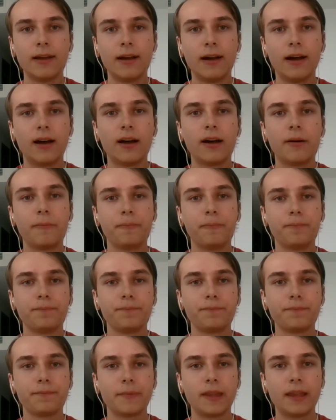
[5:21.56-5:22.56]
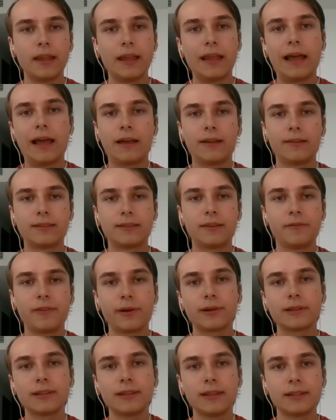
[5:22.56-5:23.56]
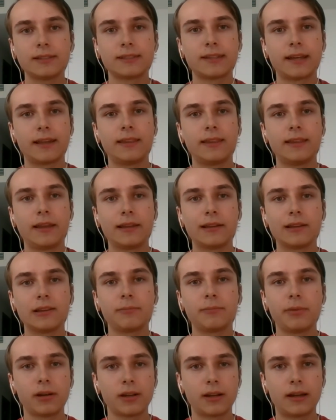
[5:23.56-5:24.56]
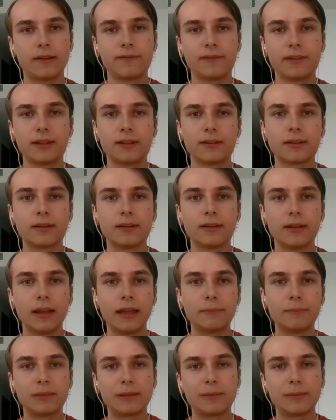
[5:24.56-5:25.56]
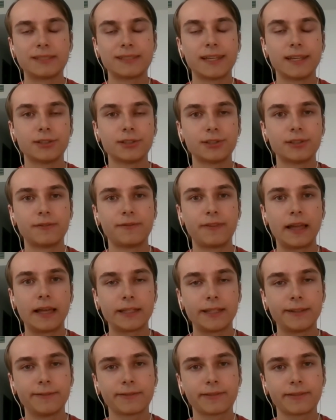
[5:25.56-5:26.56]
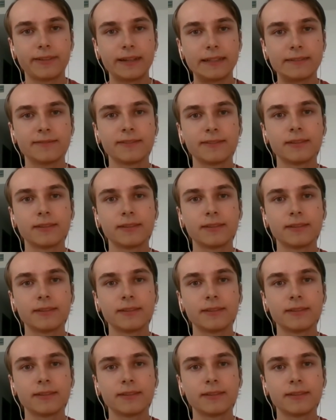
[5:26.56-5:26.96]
at the very least, I think it'll put off an implementation of active graph.